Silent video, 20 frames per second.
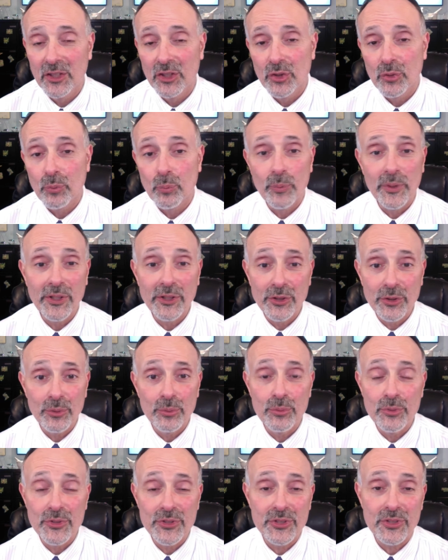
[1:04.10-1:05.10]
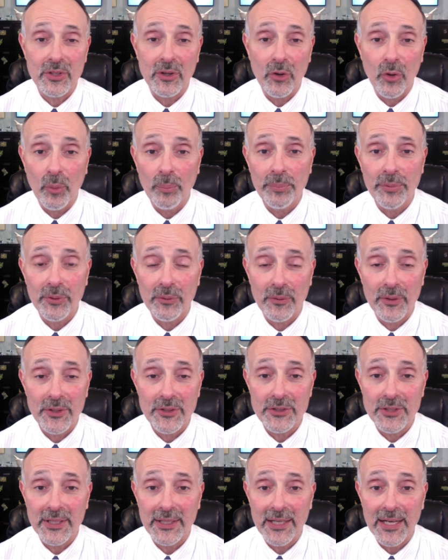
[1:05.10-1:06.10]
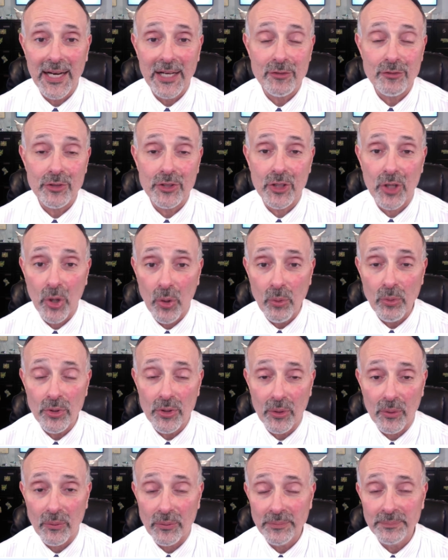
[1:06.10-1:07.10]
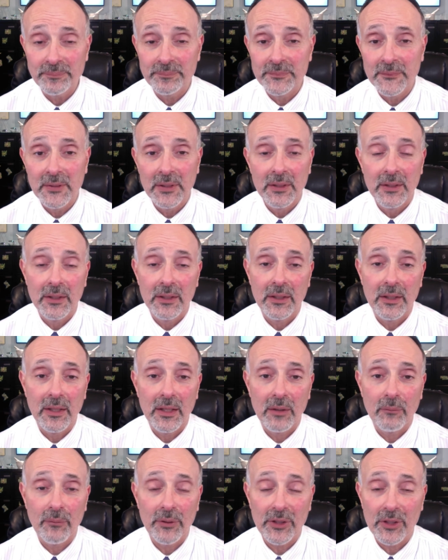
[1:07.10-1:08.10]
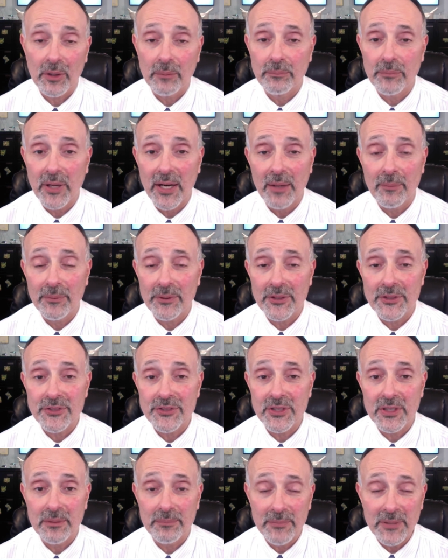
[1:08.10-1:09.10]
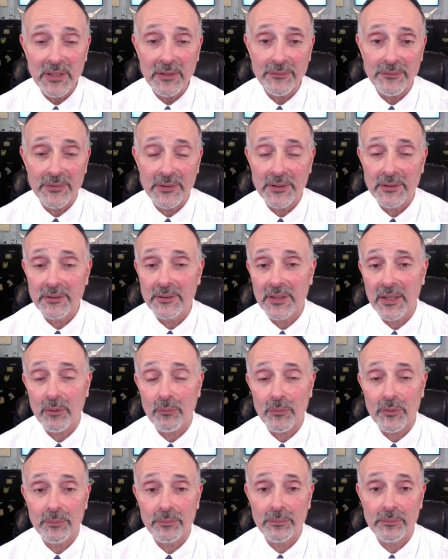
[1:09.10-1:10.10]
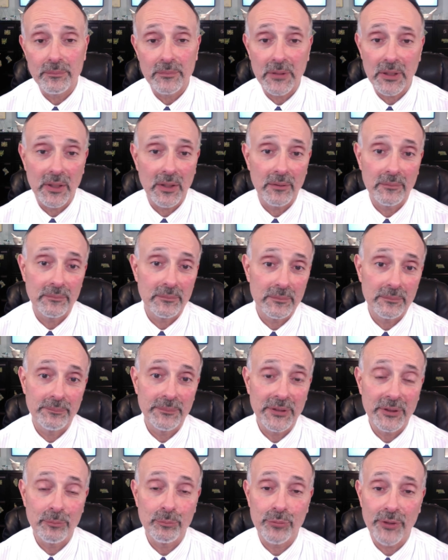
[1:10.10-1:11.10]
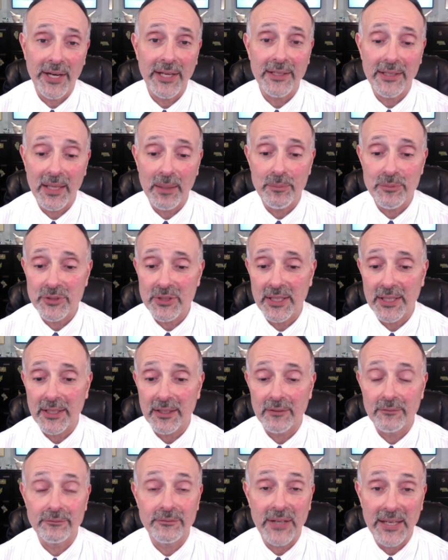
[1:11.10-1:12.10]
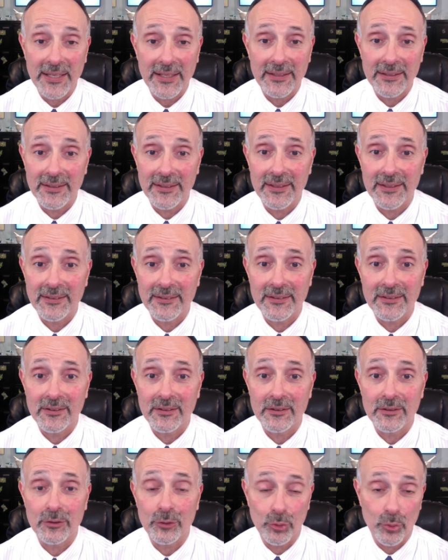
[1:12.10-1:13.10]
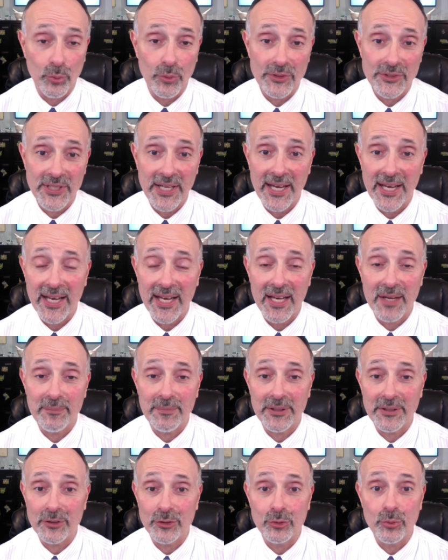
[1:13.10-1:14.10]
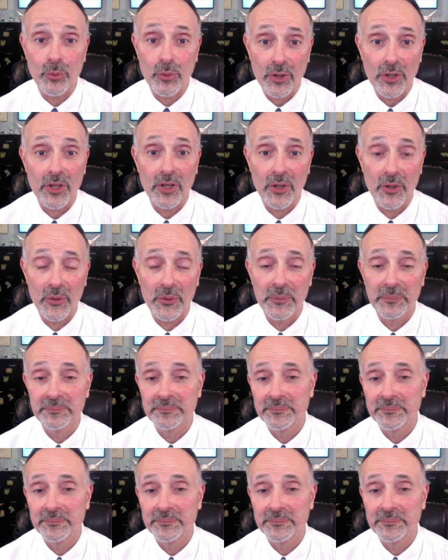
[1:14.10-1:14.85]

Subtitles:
We use opioids like hydrocodone when combined with acetaminophen. That would be brand names like Vicodin and Lortab and Norco.